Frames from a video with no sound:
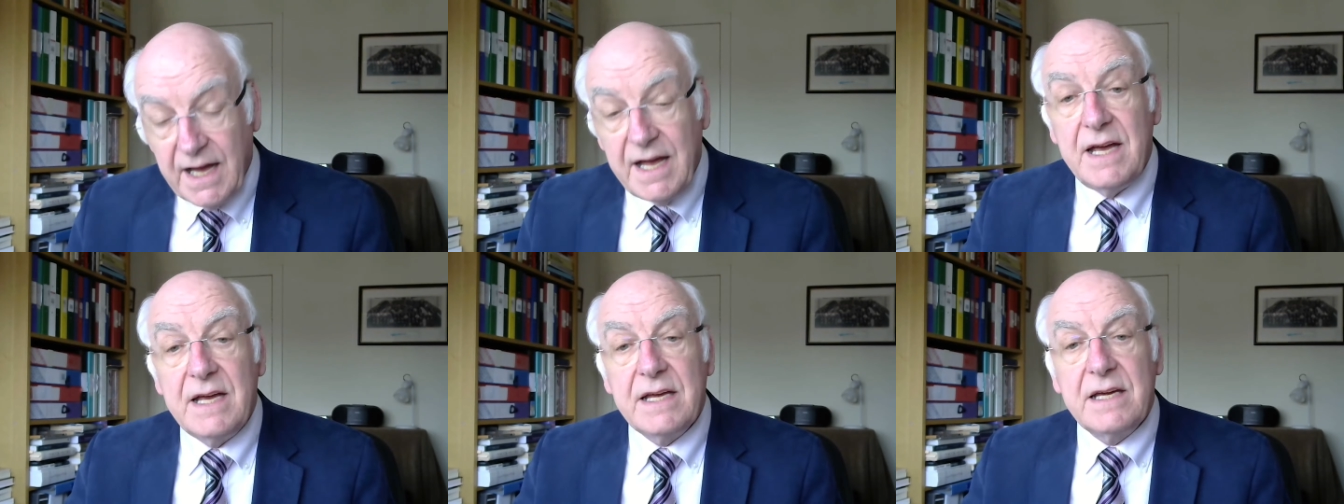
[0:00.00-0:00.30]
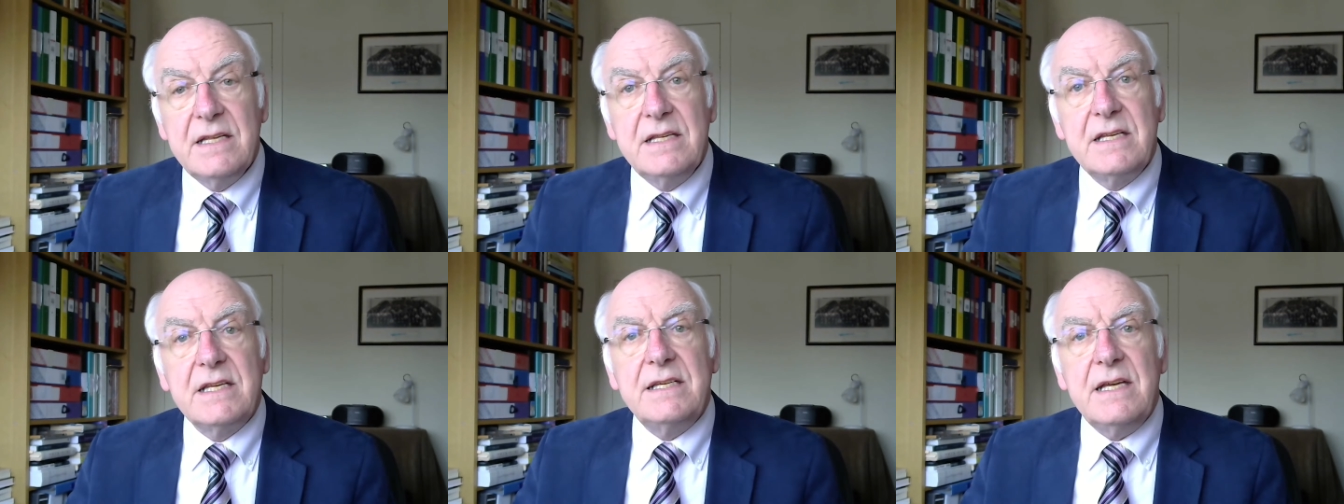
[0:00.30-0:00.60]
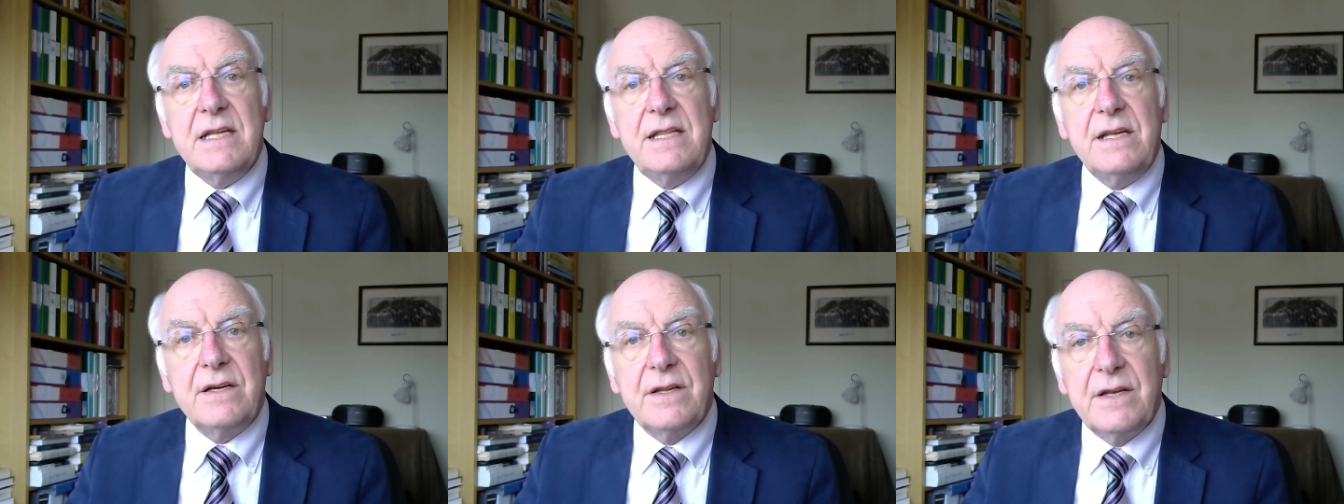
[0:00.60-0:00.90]

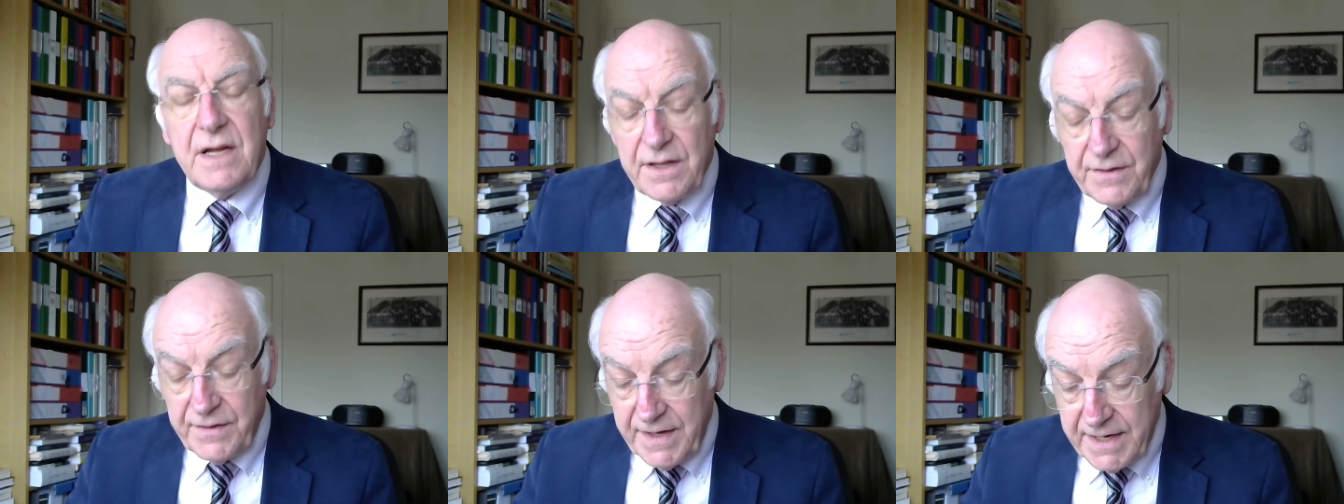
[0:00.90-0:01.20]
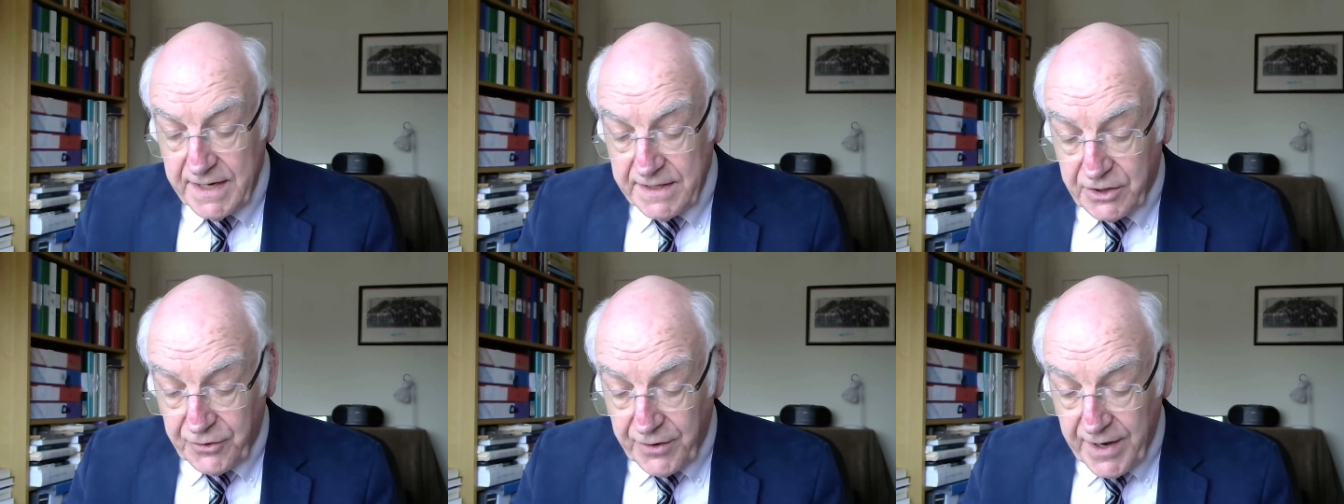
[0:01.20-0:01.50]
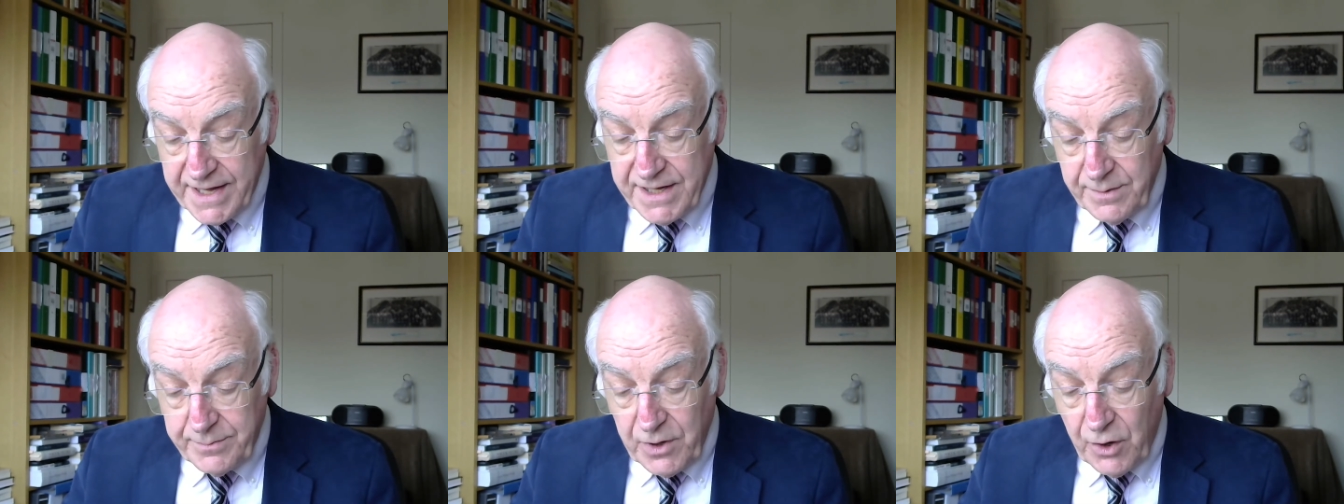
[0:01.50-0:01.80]
Consider the
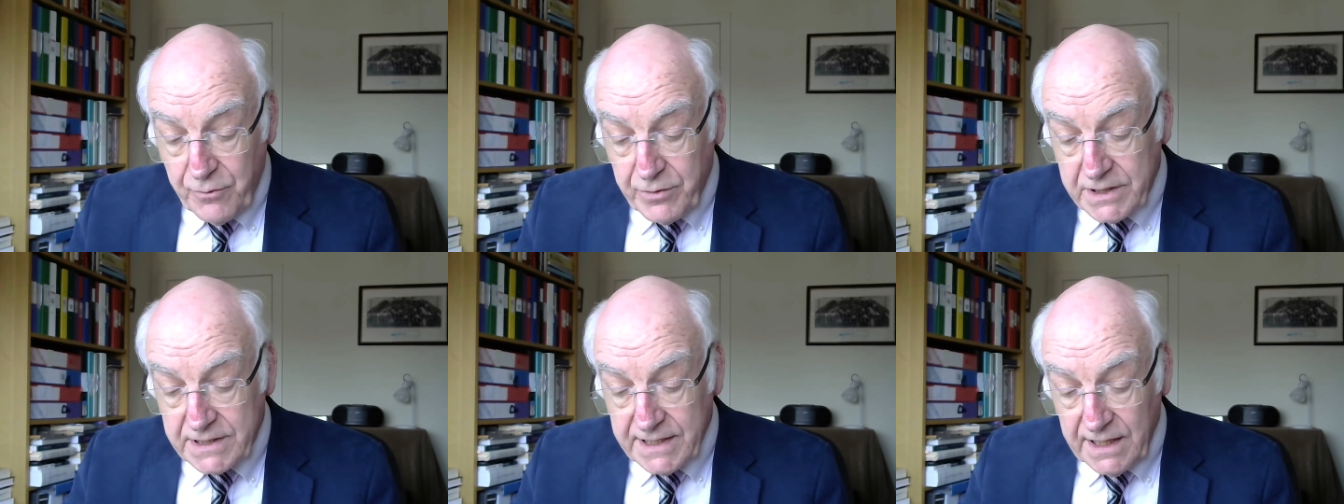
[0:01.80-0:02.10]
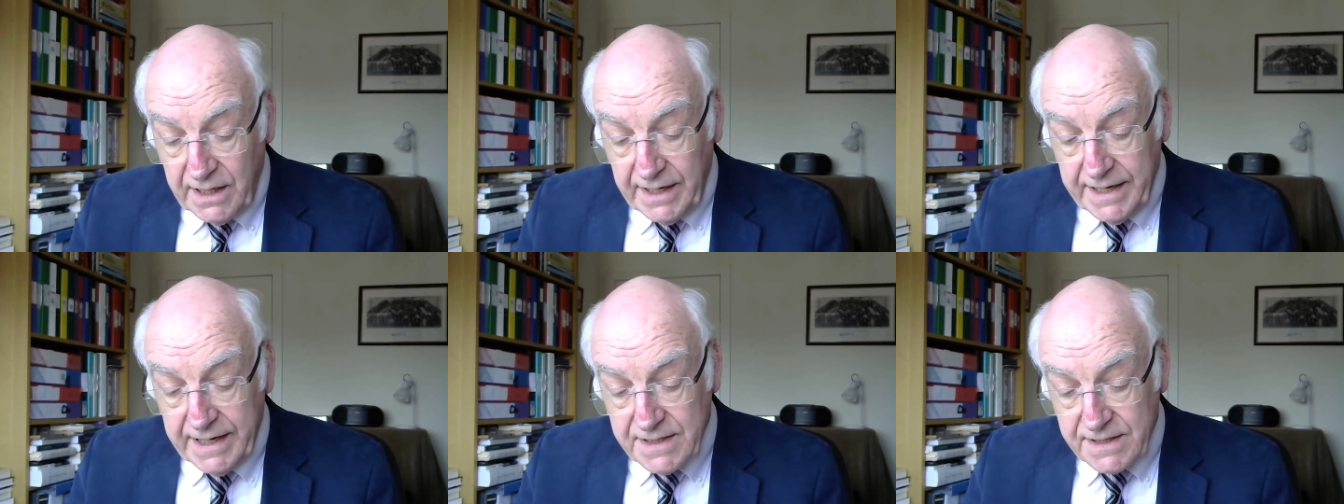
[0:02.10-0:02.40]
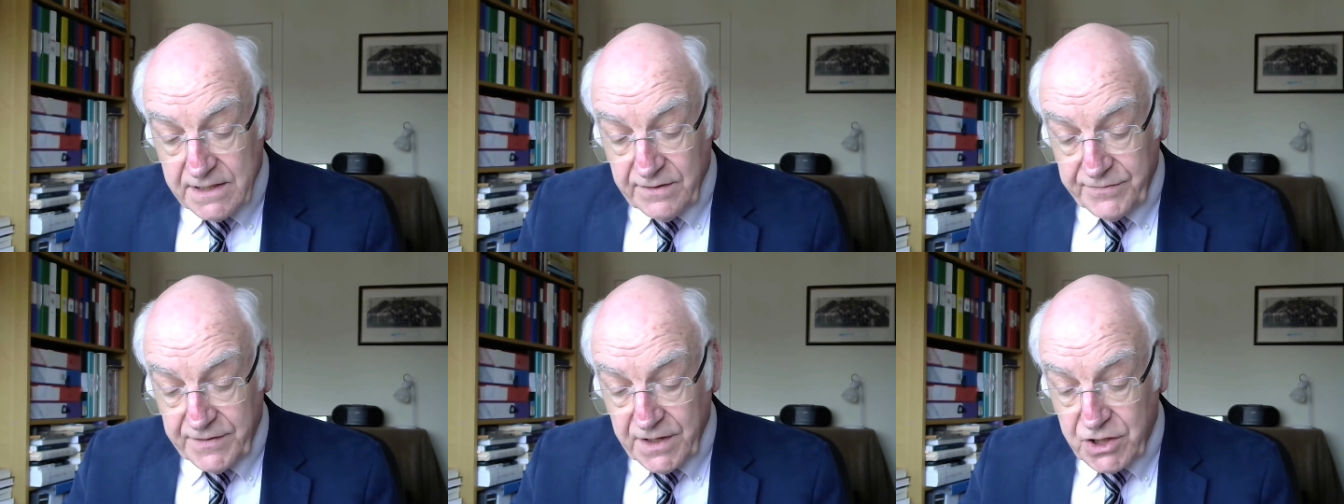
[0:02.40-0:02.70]
incredible resilience of the